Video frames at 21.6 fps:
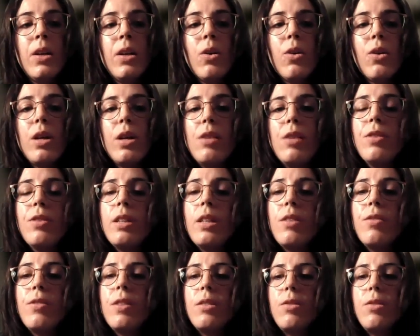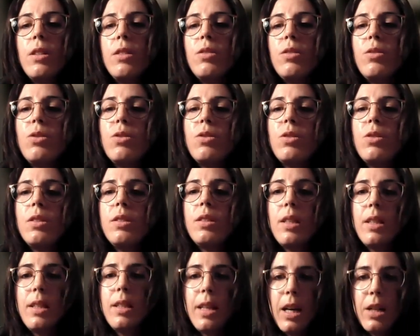or even if the transducer is
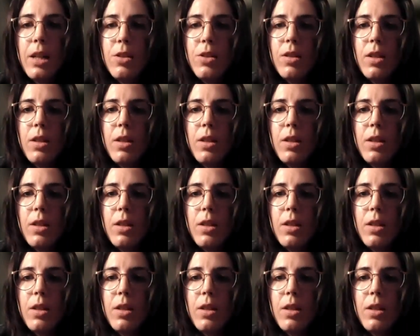detached,